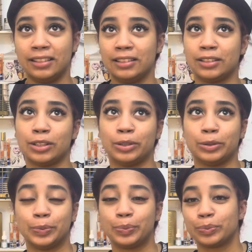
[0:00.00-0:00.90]

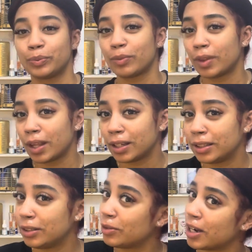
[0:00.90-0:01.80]
So
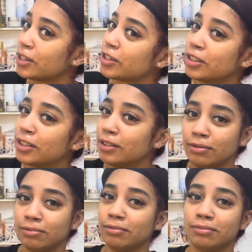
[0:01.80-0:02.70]
you guys should,
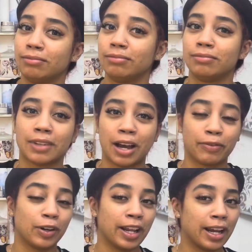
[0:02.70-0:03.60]
I
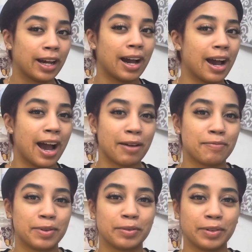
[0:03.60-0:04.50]
feel like I've
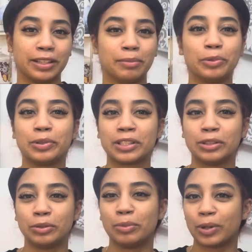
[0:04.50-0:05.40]
been in the mood to
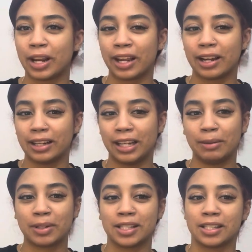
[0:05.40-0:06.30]
do more like
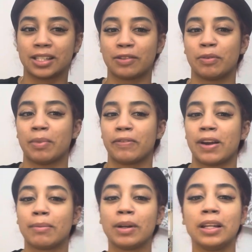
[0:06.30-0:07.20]
game nights and stuff with my
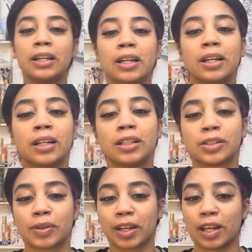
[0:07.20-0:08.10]
family,
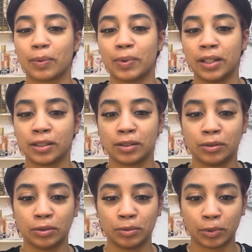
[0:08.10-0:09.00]
so I can't wait to
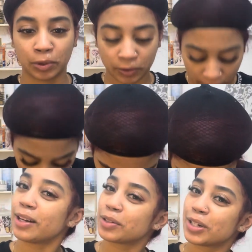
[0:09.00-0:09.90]
do more of that.
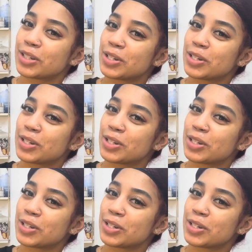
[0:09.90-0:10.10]
I'll talk to